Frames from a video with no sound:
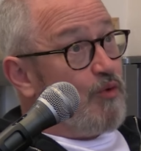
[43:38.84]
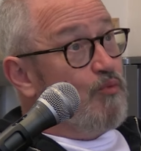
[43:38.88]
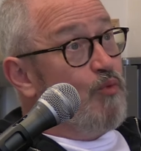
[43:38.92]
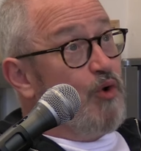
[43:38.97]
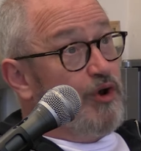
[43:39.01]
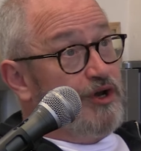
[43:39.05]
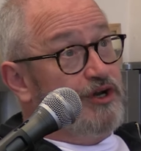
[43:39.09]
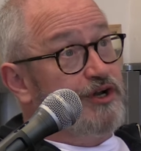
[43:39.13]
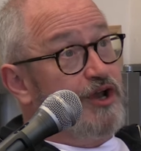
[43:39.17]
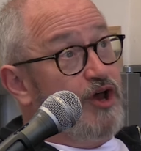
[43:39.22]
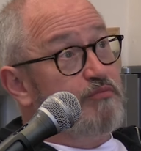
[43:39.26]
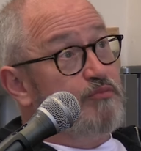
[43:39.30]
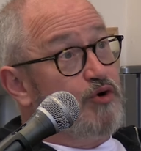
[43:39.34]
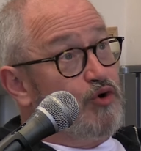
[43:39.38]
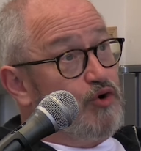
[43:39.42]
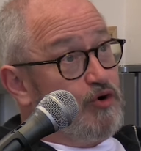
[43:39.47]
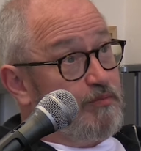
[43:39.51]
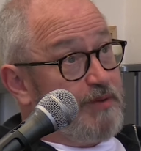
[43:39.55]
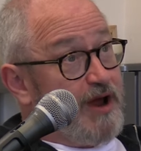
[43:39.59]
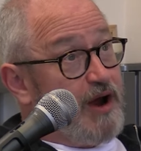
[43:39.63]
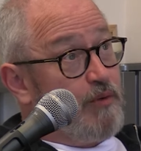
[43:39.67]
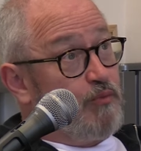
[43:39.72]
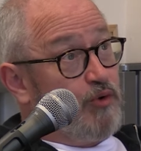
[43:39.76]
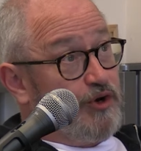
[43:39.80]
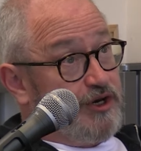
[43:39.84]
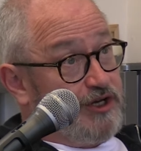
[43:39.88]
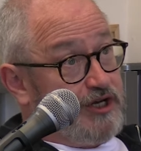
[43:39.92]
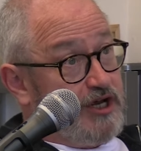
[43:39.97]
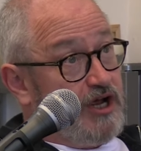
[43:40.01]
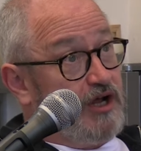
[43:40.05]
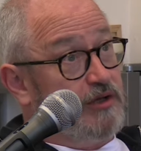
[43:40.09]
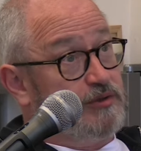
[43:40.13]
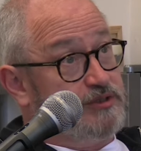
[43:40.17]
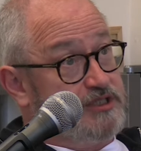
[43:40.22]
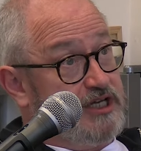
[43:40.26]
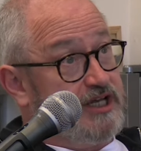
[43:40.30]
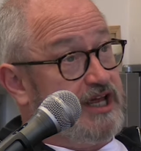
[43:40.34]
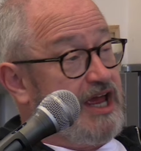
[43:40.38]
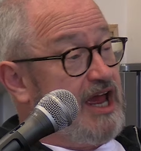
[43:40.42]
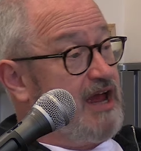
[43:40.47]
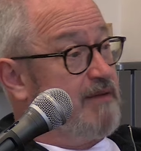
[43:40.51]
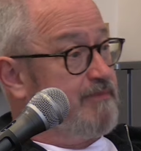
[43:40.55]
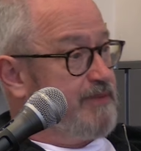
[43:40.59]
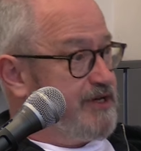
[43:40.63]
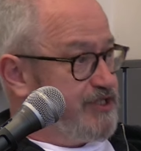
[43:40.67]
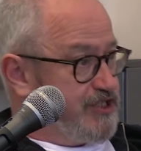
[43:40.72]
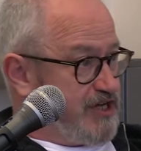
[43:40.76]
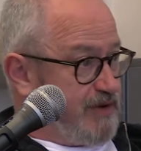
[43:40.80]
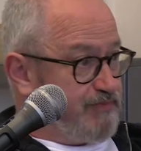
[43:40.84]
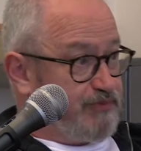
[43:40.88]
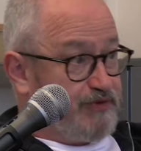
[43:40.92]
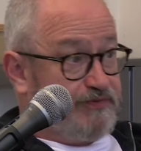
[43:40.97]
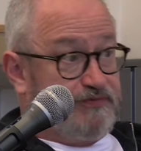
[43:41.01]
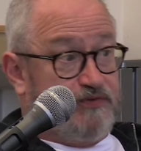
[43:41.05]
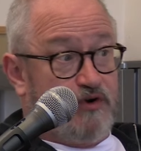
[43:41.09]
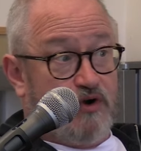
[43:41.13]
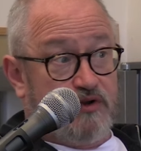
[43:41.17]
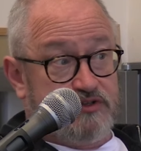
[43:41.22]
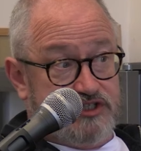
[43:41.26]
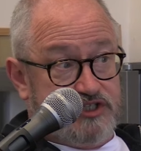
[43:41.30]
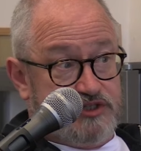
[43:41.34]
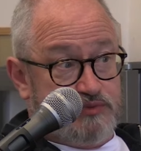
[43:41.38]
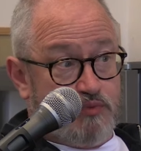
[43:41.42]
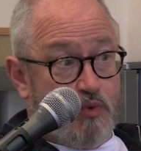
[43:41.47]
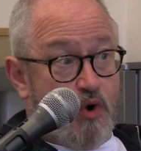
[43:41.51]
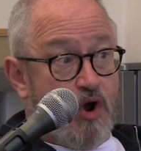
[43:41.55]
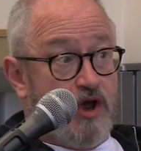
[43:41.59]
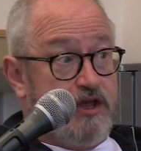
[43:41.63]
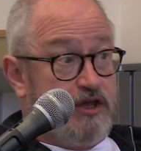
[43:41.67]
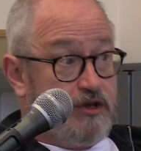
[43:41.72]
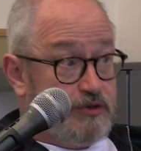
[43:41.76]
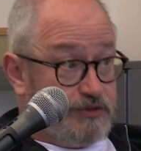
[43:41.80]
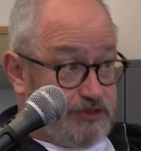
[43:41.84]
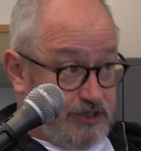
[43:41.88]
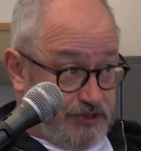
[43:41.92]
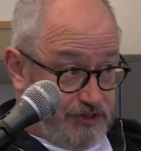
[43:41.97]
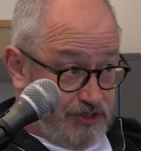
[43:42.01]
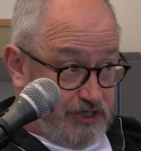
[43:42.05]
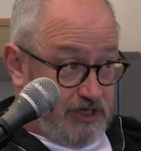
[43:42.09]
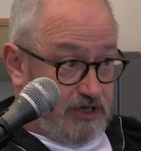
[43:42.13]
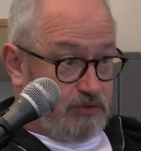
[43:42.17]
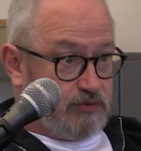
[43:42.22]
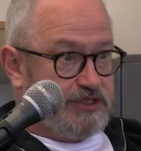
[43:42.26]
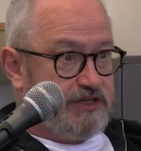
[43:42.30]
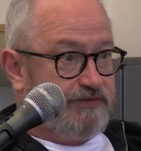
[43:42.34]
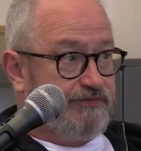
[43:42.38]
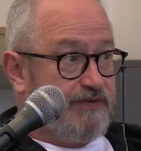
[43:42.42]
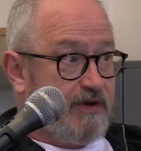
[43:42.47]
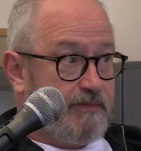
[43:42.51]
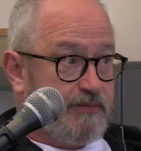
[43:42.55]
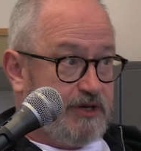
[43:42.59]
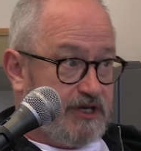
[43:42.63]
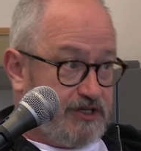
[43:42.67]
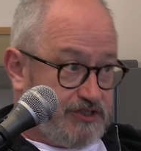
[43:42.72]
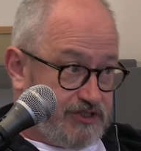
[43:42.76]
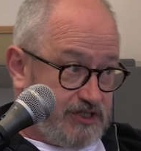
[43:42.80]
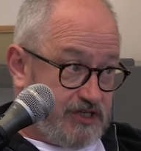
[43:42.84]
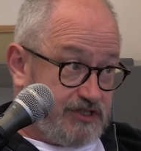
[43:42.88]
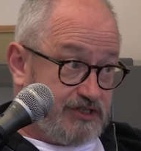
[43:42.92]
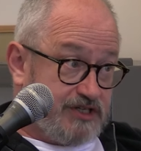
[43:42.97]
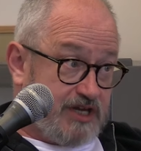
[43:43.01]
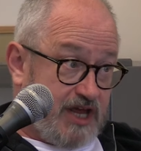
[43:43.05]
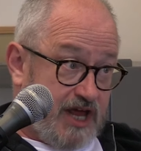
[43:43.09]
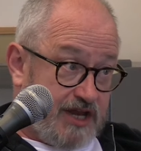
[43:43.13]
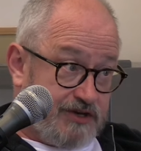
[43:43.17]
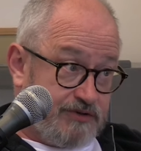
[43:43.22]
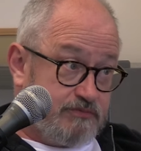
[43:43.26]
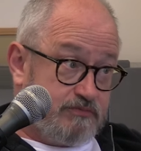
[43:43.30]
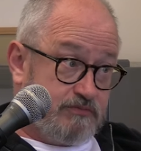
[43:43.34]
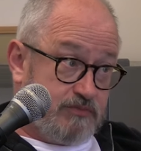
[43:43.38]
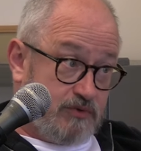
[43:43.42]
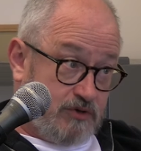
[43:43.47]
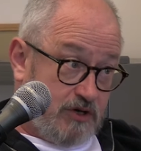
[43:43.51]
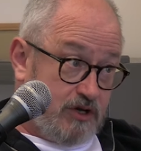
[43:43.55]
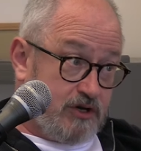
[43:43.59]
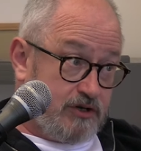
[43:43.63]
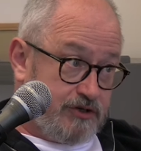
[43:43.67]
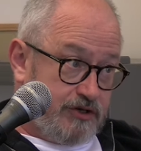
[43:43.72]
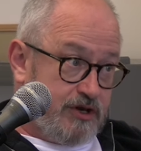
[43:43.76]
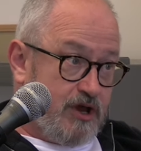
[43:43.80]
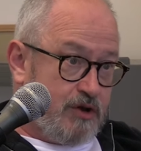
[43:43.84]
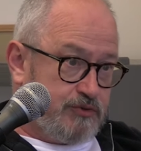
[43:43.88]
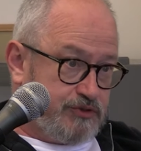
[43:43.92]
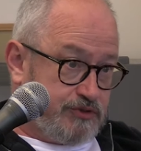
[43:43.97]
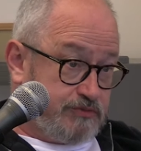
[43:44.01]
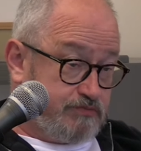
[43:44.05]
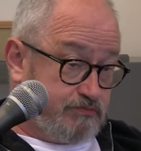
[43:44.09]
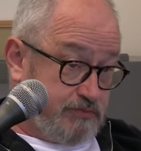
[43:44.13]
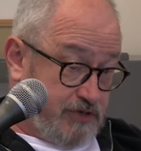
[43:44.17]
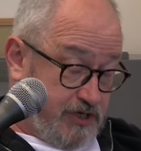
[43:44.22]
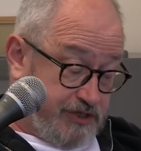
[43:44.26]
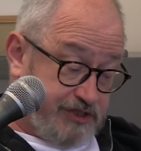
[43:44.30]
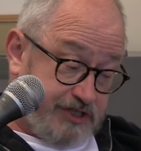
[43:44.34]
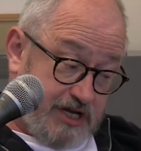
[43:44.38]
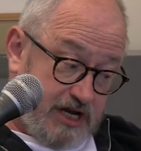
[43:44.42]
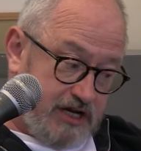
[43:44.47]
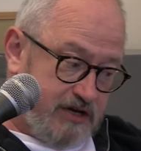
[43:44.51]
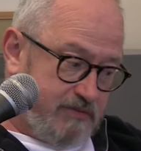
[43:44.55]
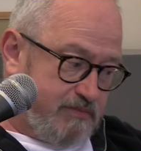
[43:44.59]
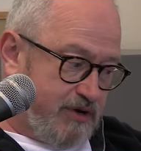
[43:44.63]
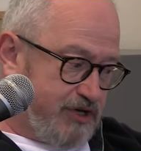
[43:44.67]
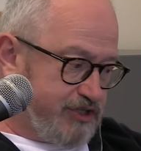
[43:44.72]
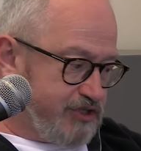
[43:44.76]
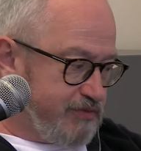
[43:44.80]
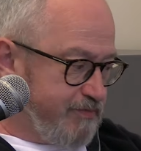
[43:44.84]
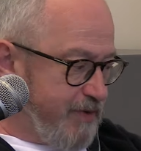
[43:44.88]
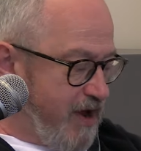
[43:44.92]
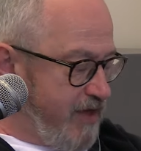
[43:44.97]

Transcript: want to know more about what a cult it can be, Deborah Frances-White, who does the Guilty Feminist, has had knows can tell you much